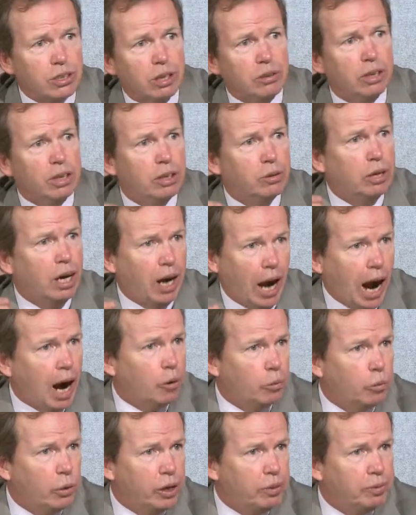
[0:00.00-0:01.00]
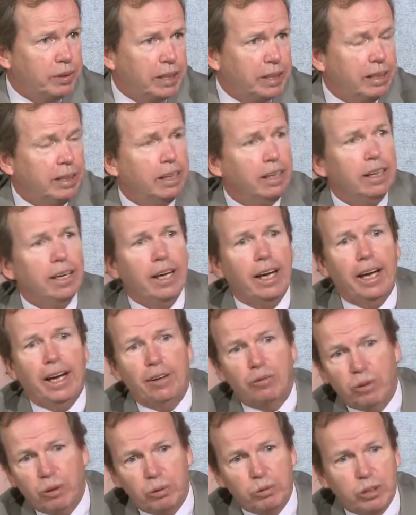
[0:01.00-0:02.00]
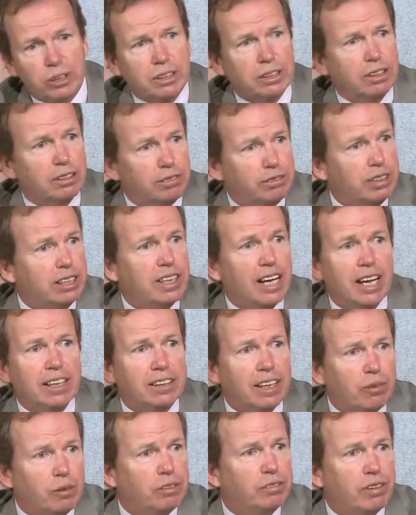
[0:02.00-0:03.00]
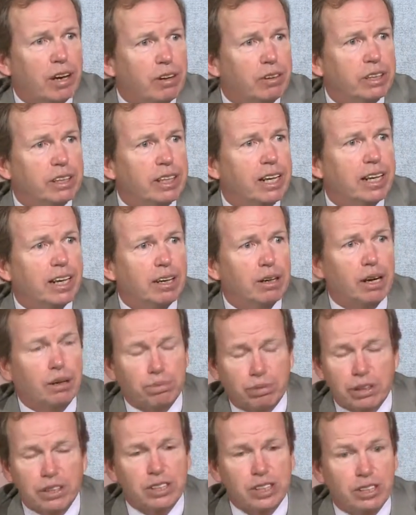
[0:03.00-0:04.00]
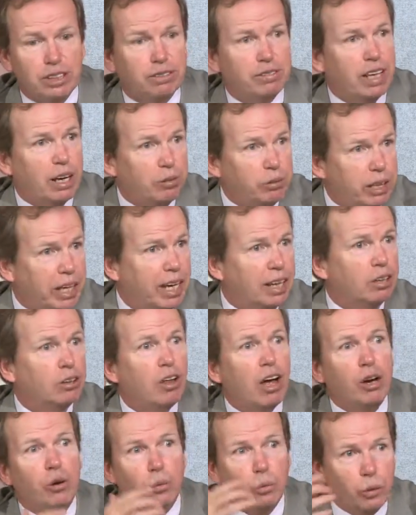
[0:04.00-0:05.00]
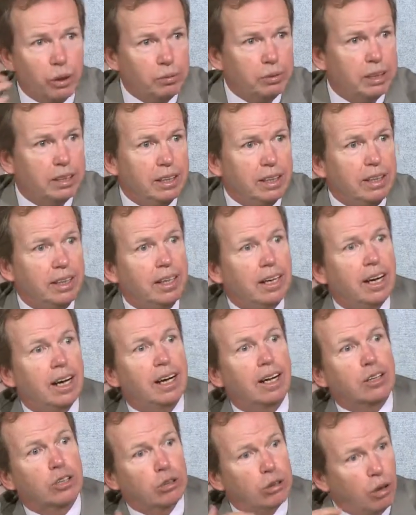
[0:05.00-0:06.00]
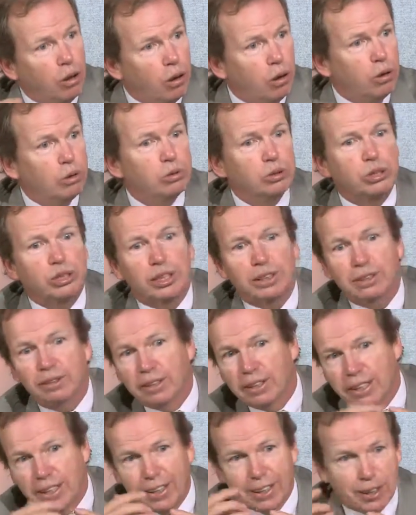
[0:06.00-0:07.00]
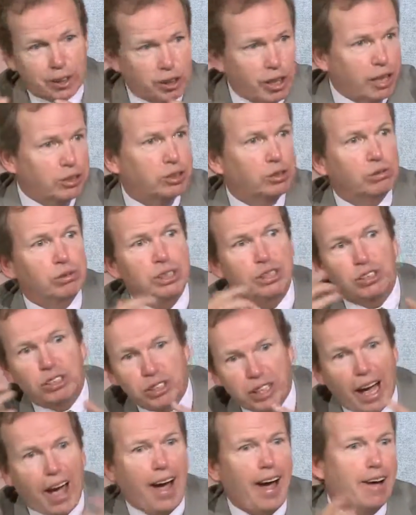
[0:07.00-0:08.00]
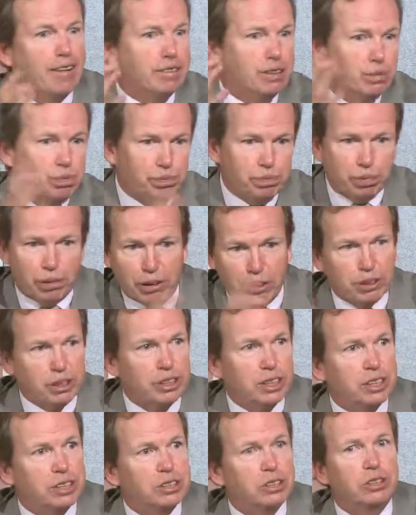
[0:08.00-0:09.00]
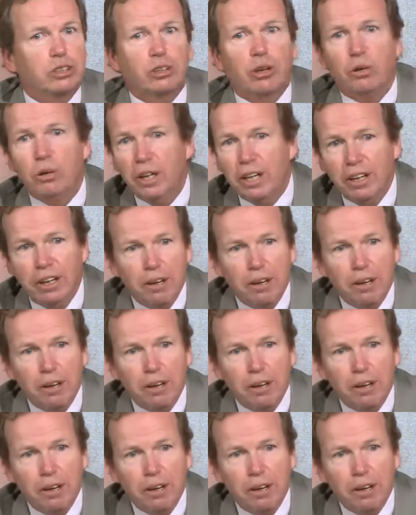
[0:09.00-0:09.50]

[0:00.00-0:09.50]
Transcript: are women, and when we went to the VA, they were very appreciative that we had a lot of women clothes and accessories, scarves, purses. So